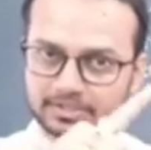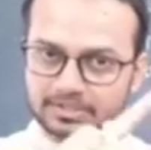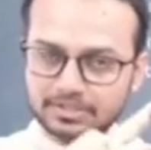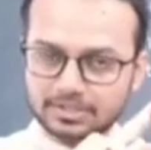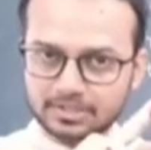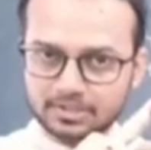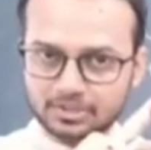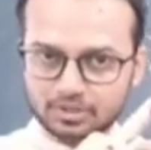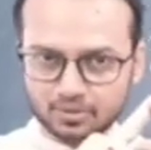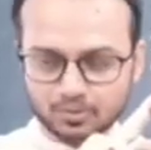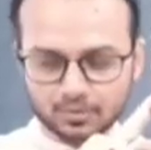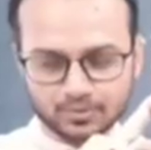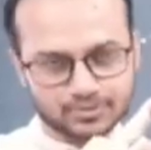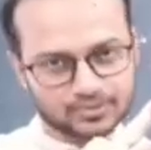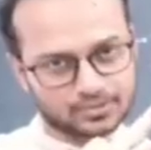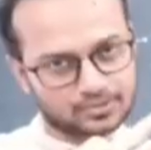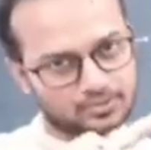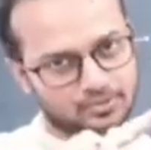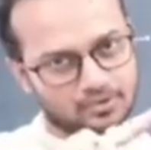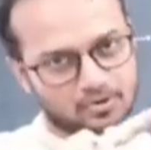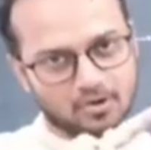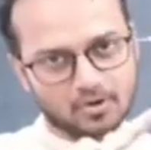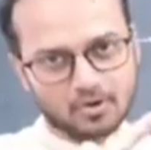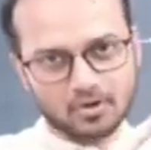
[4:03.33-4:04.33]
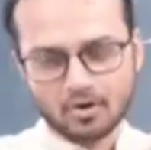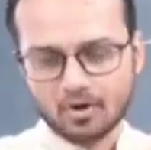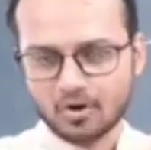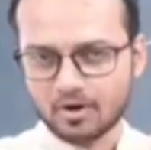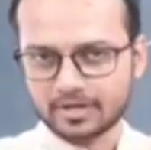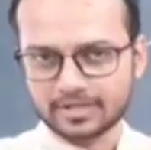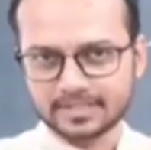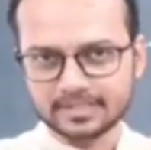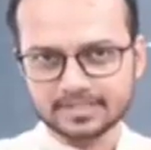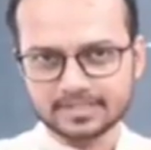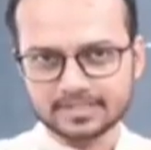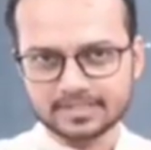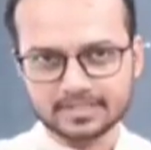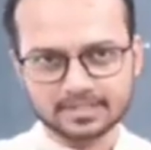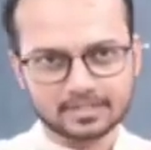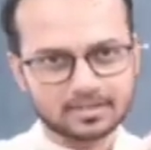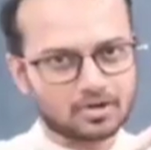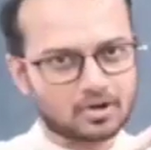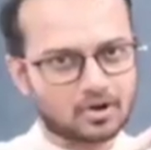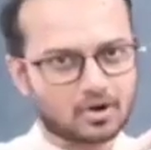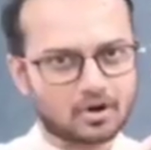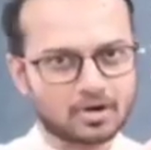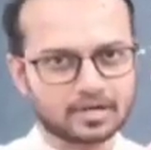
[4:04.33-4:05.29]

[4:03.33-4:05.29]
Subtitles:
tissues, organs,